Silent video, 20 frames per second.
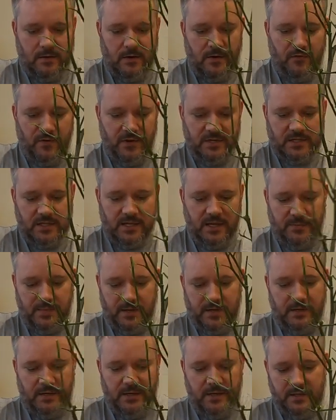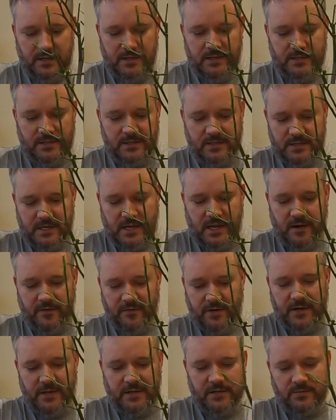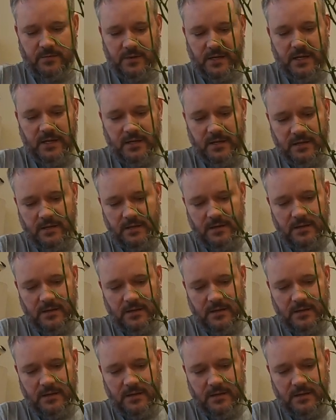obviously be tearing as we